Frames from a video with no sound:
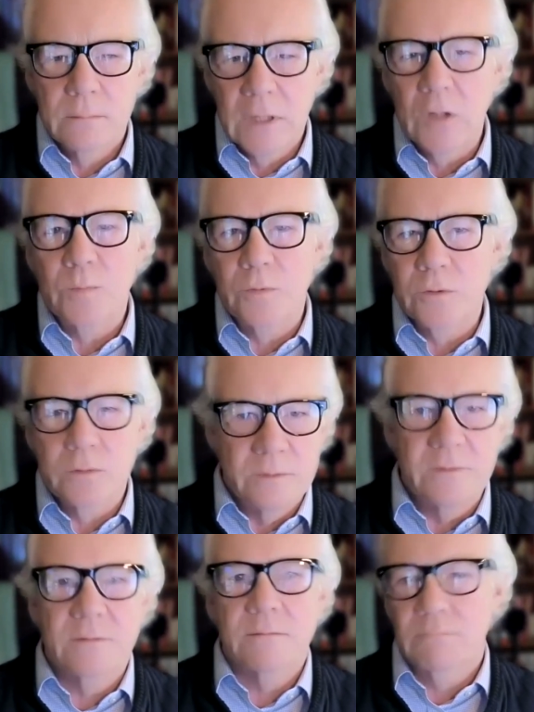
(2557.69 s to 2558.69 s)
output
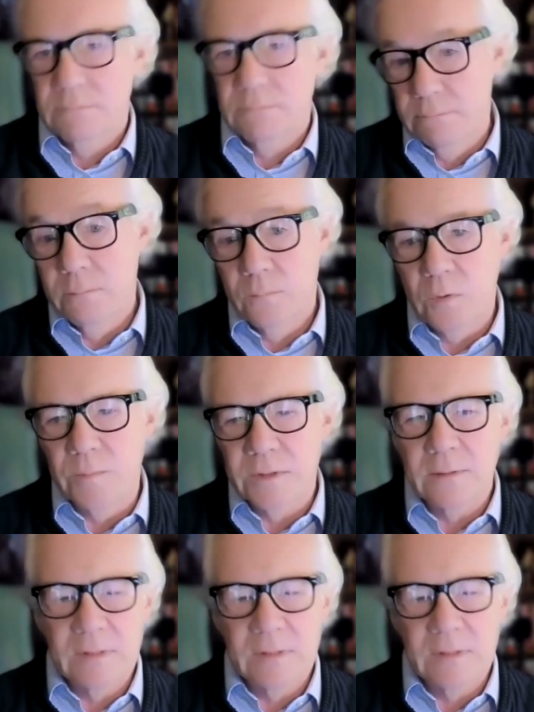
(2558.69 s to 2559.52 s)
with prompting.